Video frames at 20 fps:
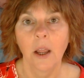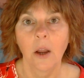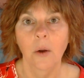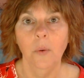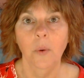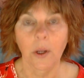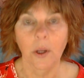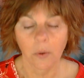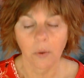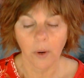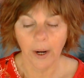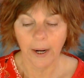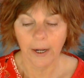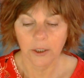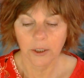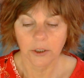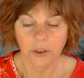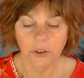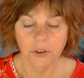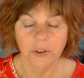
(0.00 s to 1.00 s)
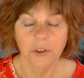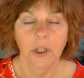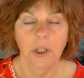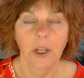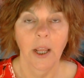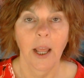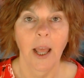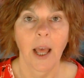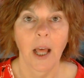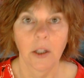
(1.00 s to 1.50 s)
requires
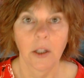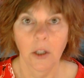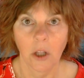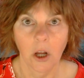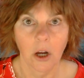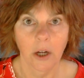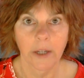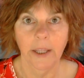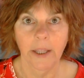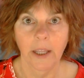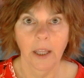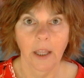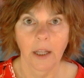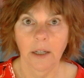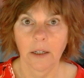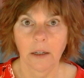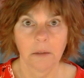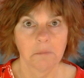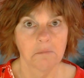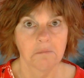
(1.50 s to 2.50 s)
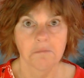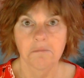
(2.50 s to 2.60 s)
a login,